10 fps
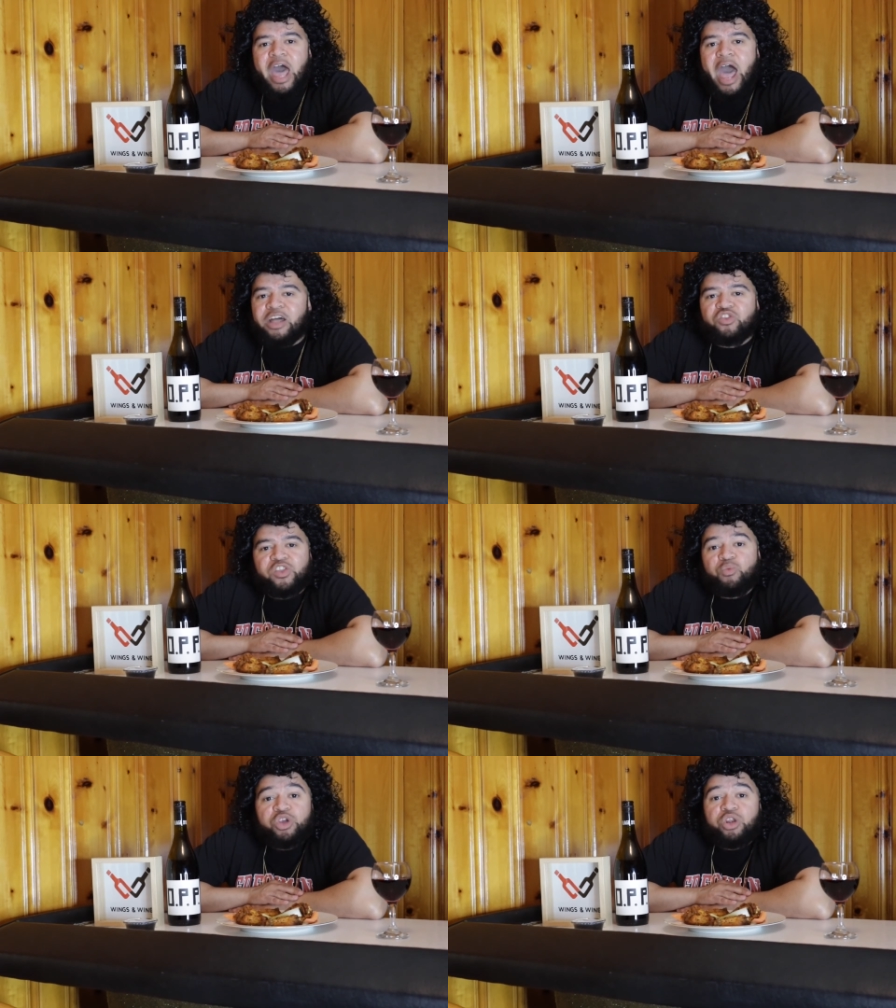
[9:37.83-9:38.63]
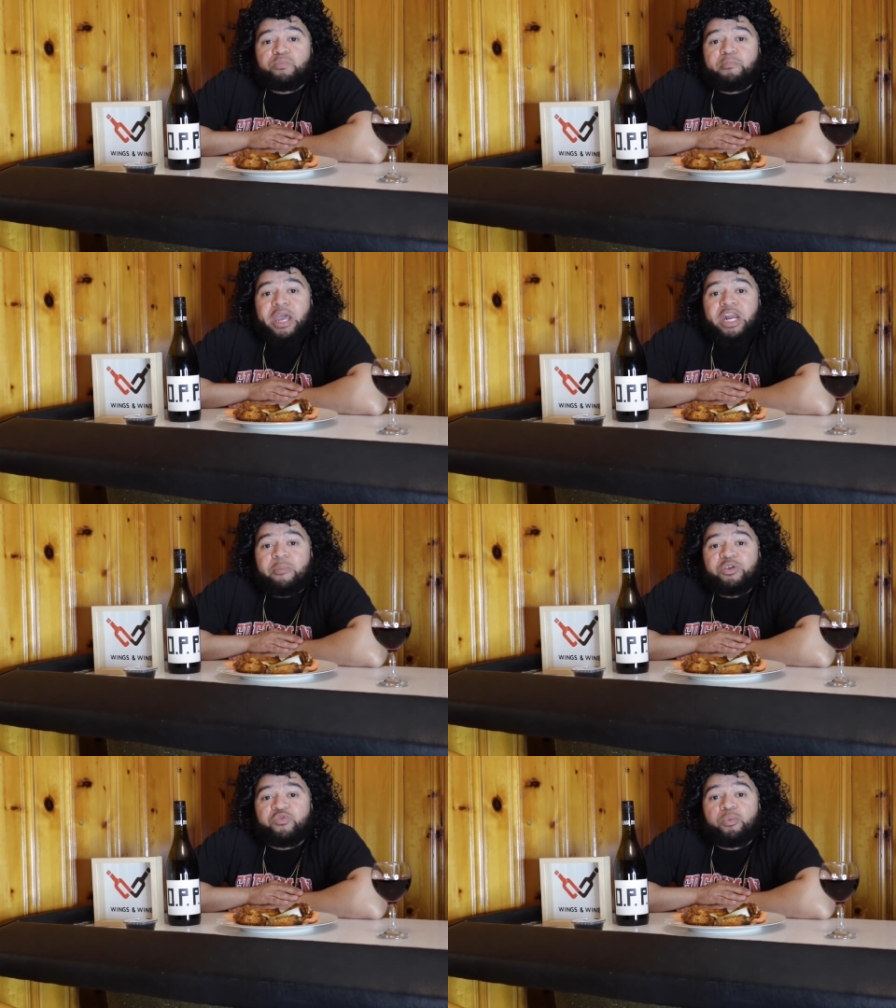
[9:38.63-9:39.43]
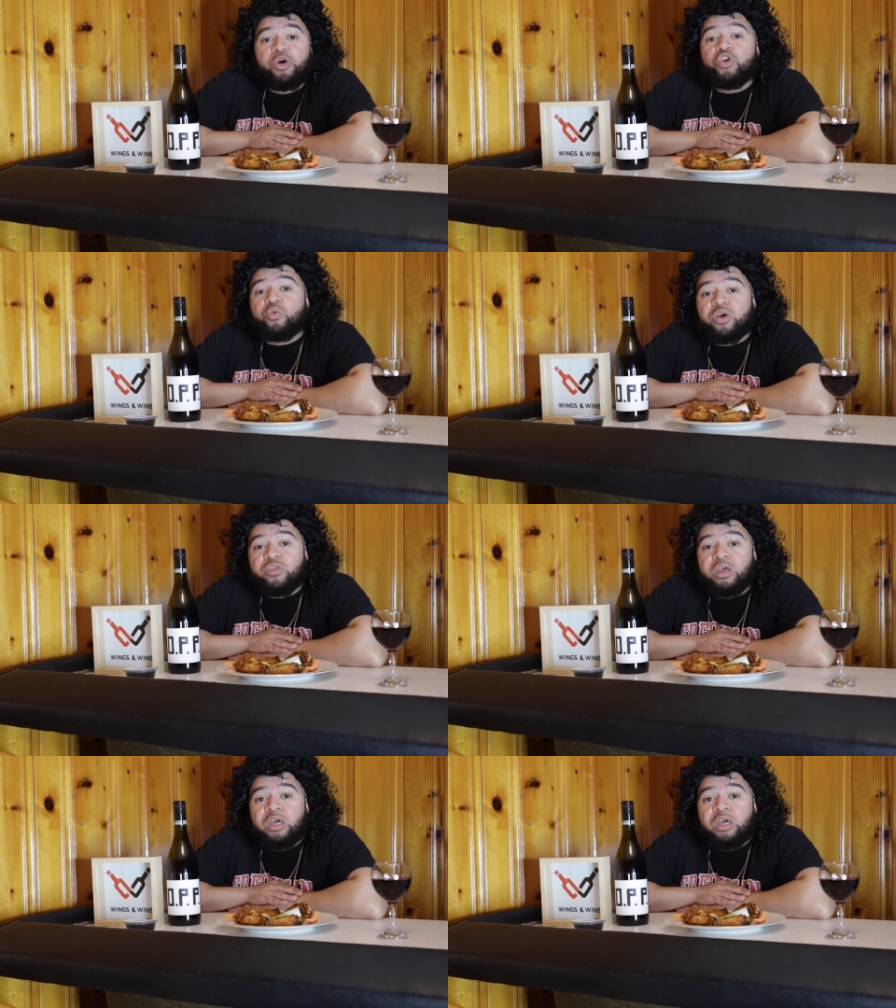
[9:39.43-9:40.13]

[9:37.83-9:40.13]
actors that we may not be familiar with.